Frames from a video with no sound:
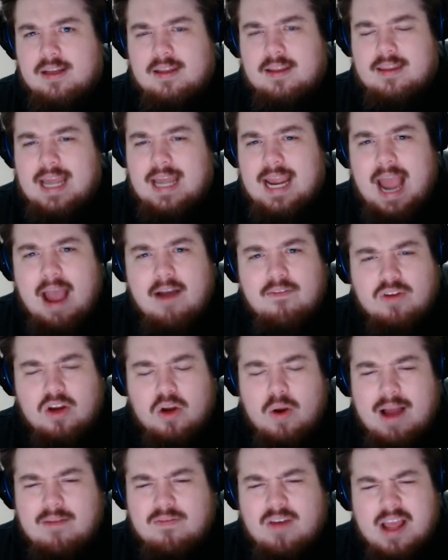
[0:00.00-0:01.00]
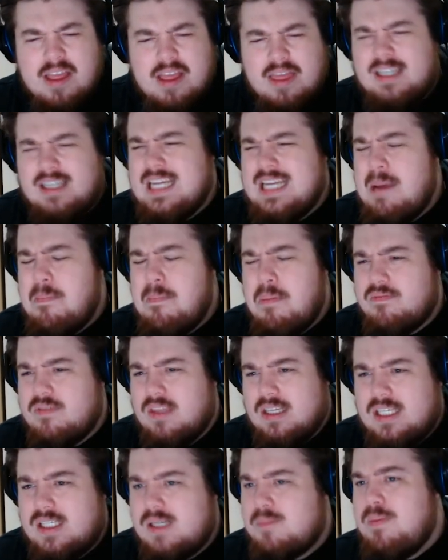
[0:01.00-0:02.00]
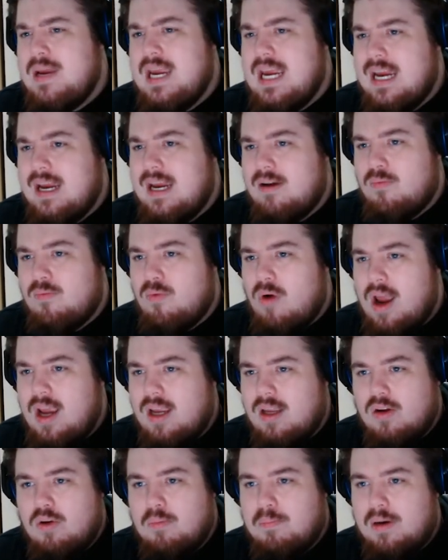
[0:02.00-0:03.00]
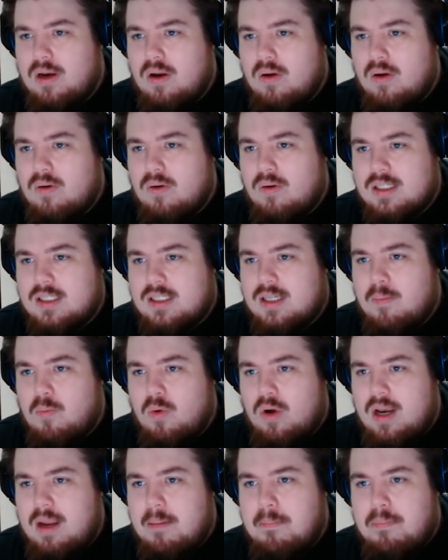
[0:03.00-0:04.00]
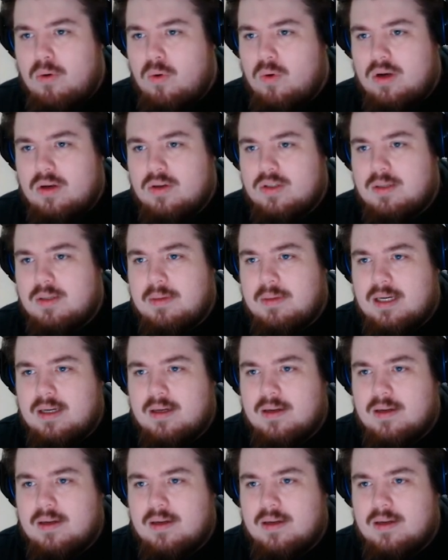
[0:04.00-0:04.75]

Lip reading: you have like the tip of the spear, right? Who belonged to someone important or something.